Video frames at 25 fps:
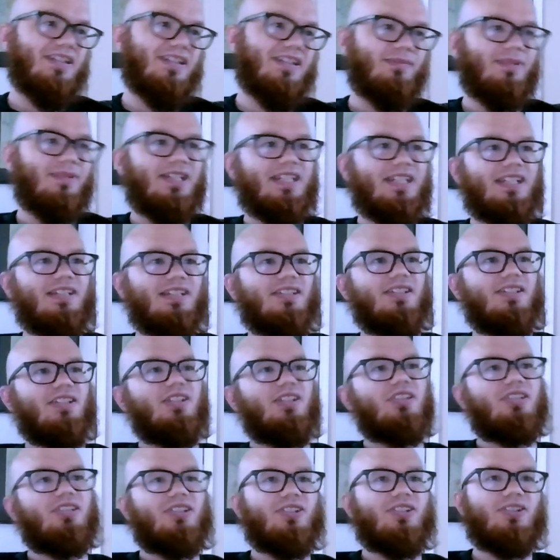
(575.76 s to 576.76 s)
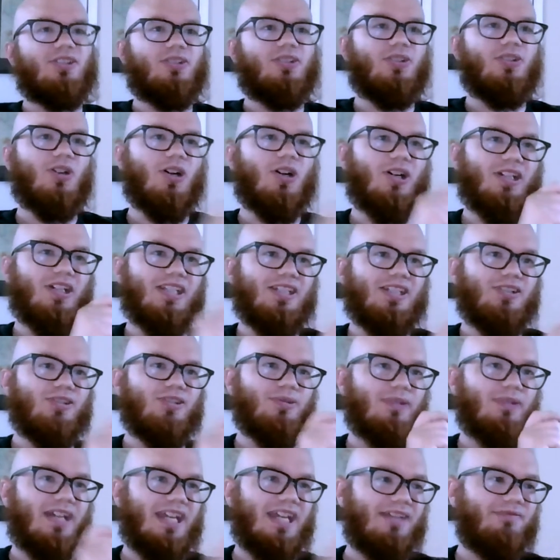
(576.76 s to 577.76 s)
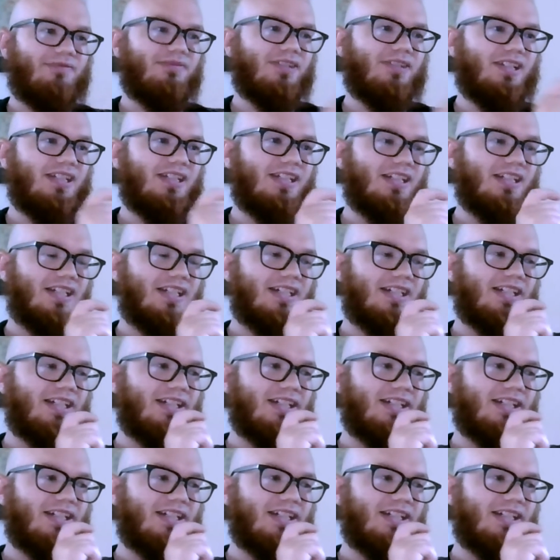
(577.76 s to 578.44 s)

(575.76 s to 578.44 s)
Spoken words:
committee talking to every,